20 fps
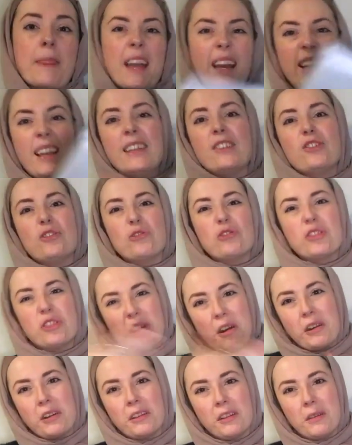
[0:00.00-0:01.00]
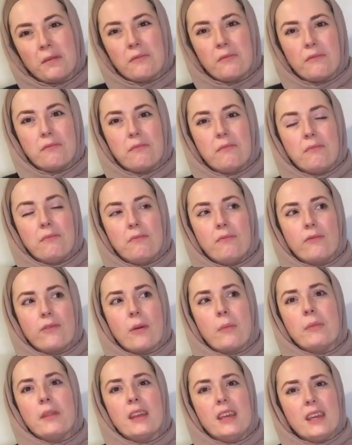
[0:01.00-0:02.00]
Unless you're starting them
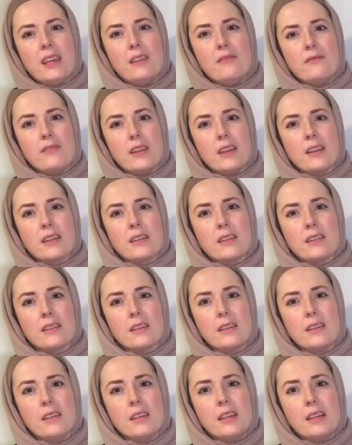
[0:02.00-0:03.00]
from the evening